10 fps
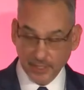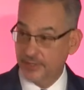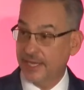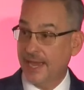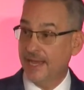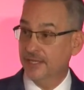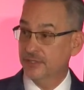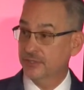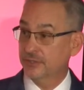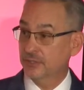The
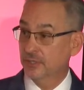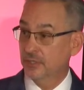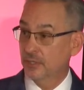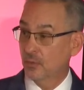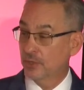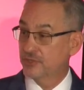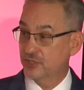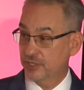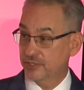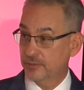case was
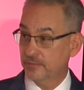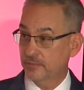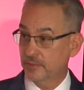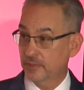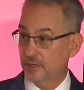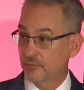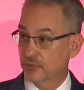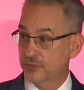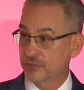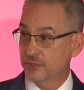Chisholm
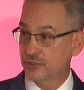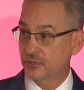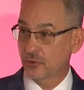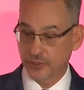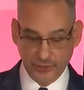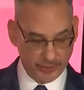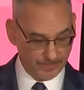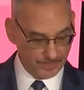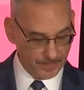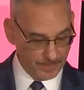versus Georgia,
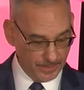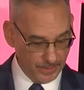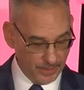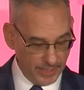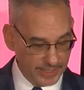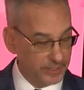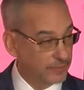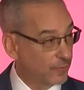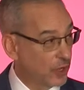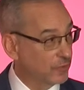and it
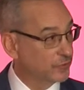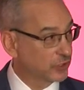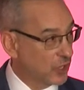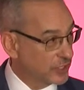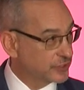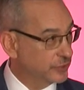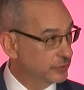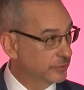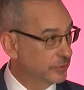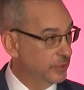involved a lawsuit
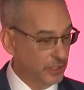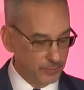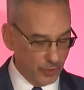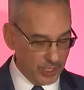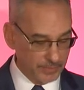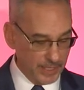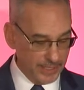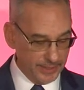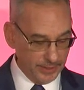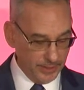brought
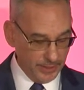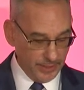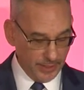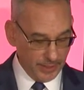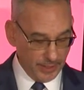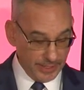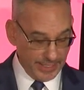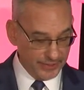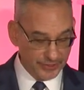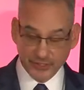
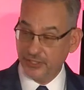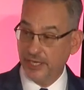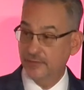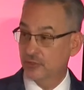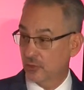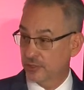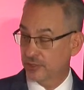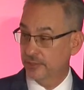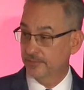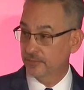against the state of
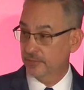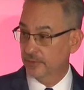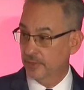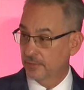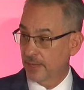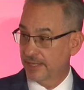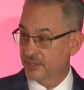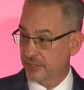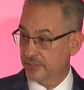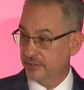Georgia by a
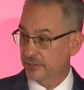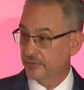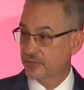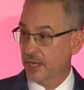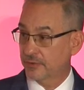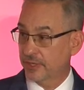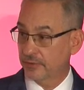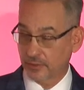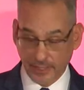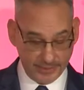citizen of South
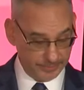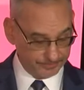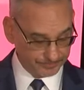Carolina.